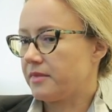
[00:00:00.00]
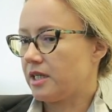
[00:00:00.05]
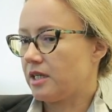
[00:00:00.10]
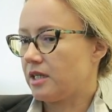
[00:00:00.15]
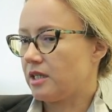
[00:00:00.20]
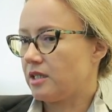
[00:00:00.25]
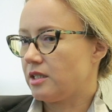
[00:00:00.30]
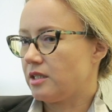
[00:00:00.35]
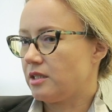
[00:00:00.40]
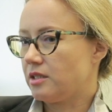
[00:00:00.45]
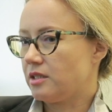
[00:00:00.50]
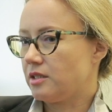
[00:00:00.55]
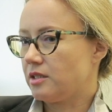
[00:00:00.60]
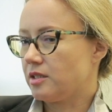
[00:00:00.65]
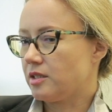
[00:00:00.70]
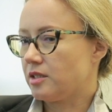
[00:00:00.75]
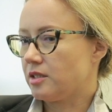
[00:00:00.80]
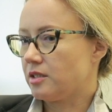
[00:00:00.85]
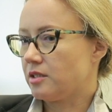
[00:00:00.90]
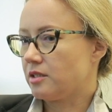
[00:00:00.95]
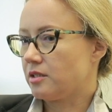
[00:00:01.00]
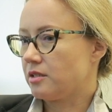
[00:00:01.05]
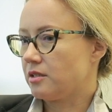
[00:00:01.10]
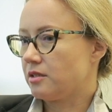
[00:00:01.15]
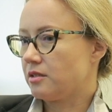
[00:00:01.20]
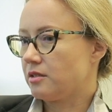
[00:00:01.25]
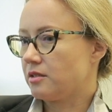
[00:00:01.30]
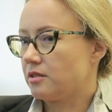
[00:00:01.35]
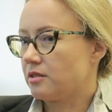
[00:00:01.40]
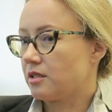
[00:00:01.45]

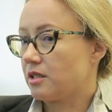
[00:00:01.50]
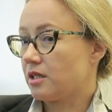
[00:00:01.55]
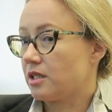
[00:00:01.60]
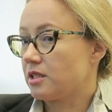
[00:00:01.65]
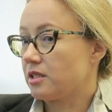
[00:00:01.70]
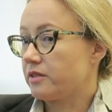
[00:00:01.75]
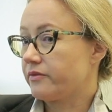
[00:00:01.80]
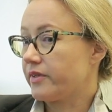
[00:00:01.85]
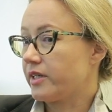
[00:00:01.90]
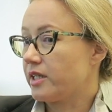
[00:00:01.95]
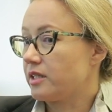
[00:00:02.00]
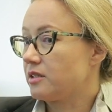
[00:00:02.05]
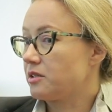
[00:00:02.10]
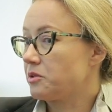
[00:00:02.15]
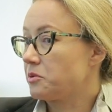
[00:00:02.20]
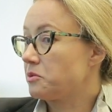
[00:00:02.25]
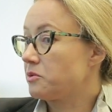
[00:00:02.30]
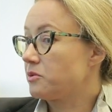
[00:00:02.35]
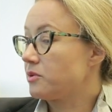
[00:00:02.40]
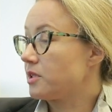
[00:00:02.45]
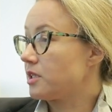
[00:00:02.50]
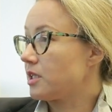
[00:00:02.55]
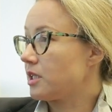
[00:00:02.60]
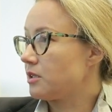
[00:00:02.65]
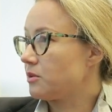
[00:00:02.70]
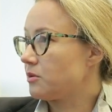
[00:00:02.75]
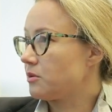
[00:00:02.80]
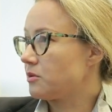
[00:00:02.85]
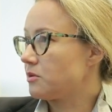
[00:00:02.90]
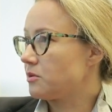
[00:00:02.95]
I got invited to a
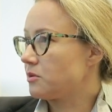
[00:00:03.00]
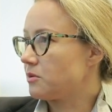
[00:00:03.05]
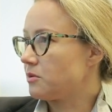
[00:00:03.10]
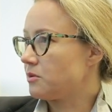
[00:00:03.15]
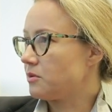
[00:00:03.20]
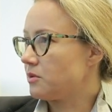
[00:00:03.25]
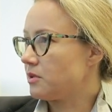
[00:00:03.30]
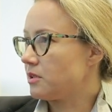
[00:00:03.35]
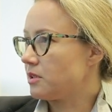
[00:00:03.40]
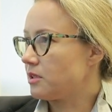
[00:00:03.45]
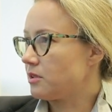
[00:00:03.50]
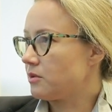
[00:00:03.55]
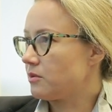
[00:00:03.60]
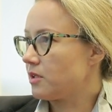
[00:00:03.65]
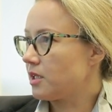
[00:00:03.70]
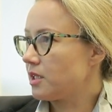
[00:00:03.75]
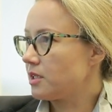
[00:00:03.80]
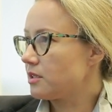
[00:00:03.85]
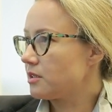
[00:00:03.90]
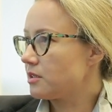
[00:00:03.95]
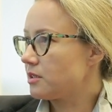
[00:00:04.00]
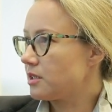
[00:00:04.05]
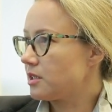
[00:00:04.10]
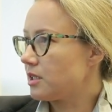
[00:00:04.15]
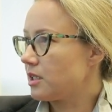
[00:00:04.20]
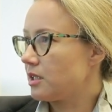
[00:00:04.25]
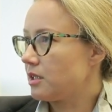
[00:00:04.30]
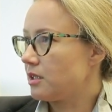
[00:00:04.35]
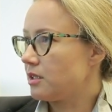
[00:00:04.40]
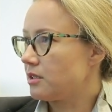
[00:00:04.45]
graduate school in the United
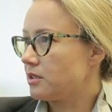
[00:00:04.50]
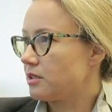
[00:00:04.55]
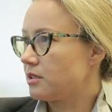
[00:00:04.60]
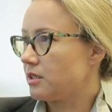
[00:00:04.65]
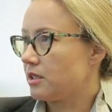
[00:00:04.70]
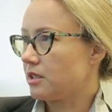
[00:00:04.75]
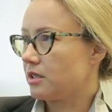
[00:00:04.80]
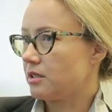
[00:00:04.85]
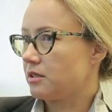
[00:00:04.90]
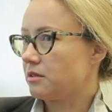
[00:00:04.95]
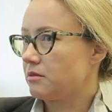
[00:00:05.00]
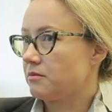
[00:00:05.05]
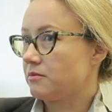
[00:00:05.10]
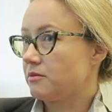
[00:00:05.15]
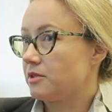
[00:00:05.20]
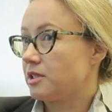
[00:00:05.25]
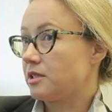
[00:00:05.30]
States and